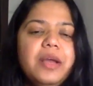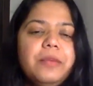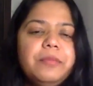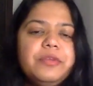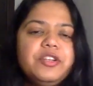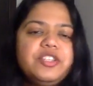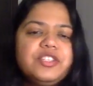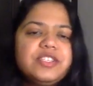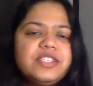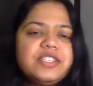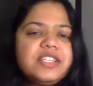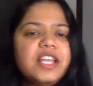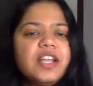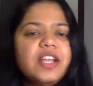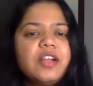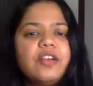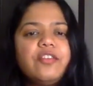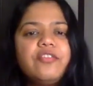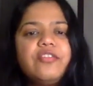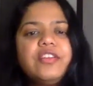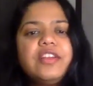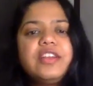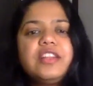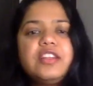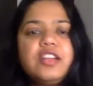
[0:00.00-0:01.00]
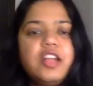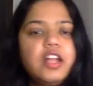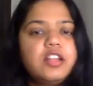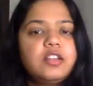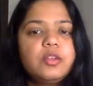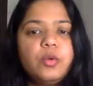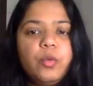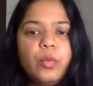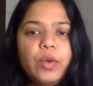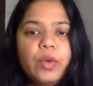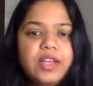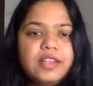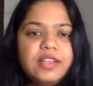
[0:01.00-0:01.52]
But just think of it in
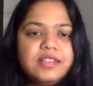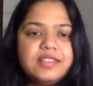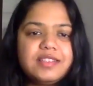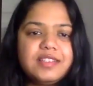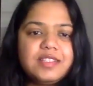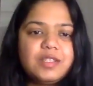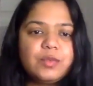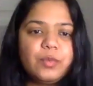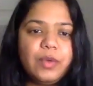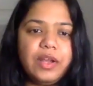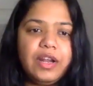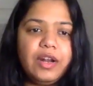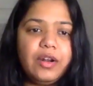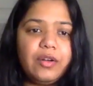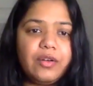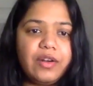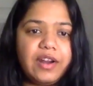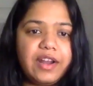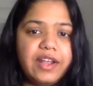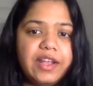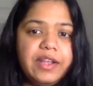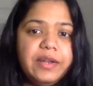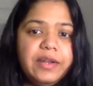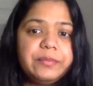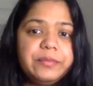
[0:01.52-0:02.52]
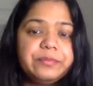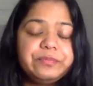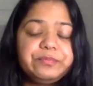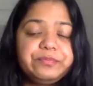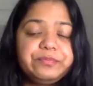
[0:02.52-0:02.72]
other ways as well, right?